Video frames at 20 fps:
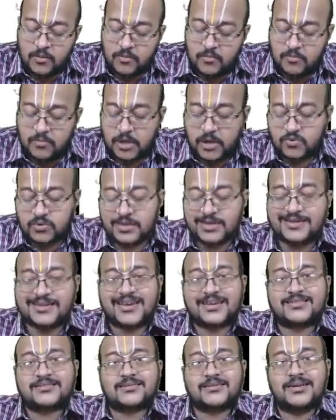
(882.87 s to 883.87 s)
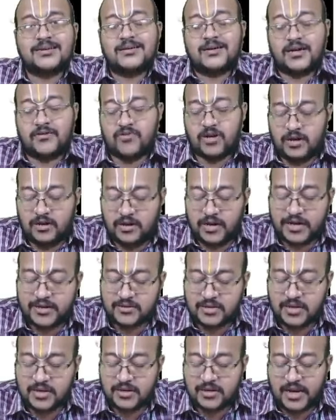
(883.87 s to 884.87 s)
by using next year dividend,
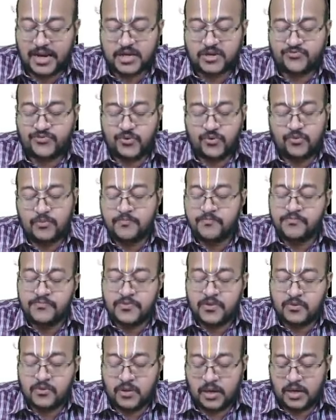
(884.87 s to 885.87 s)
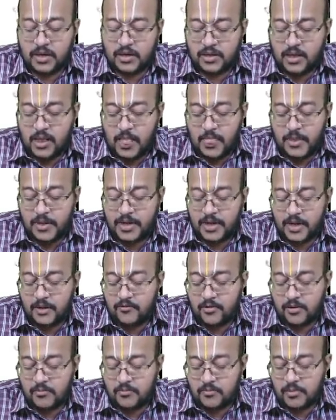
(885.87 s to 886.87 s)
next year cash flow. Okay, the
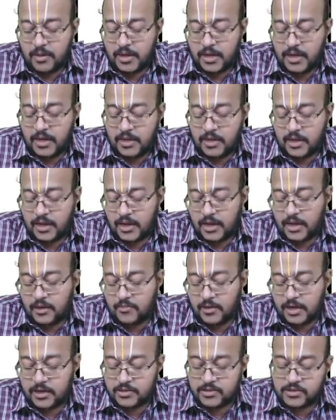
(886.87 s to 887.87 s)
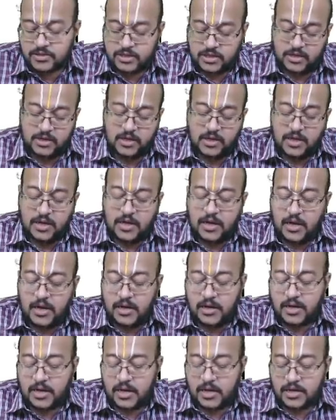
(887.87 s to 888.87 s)
D1 by KE minus G.
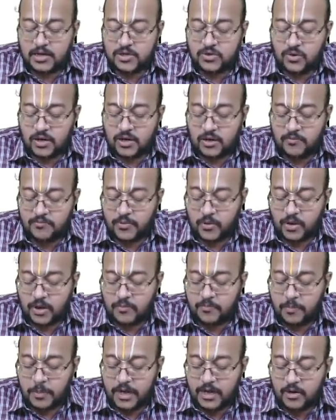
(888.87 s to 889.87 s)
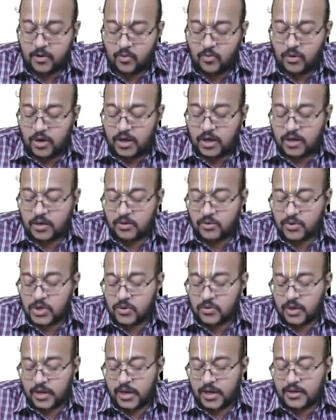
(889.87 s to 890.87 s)
In case you are computing P2, you
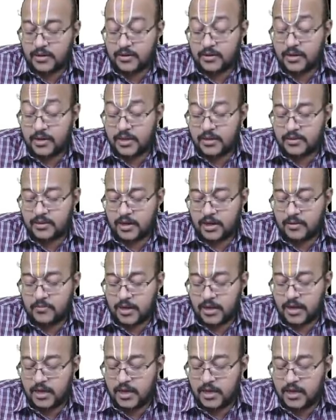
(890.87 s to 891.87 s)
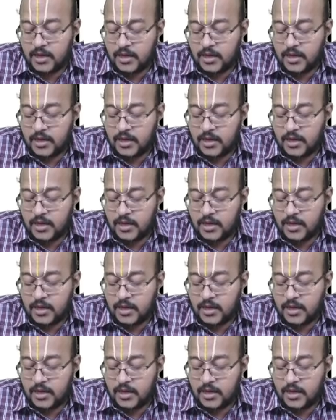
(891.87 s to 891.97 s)
should take D3 by